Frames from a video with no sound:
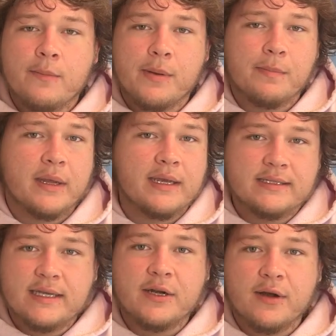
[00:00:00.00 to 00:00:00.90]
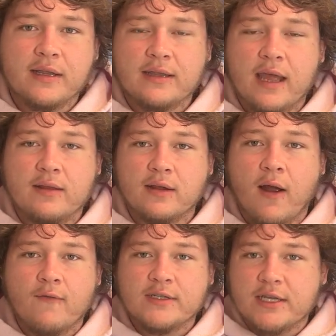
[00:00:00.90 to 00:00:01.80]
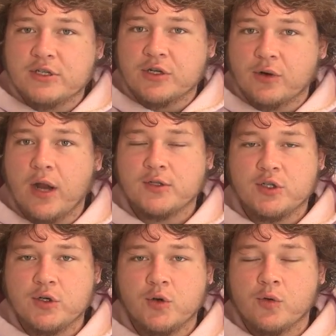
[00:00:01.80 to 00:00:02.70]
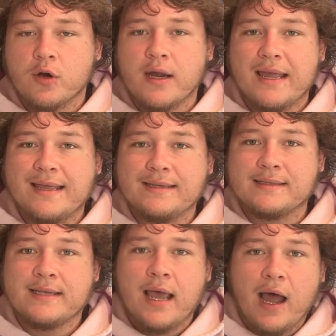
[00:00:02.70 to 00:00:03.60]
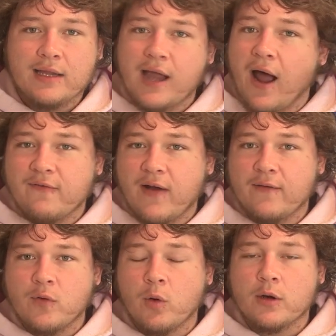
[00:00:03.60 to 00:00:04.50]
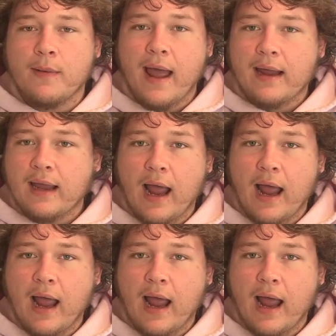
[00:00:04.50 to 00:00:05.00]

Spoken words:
But considering that the conversation around Shedeur is a top 5 quarterback,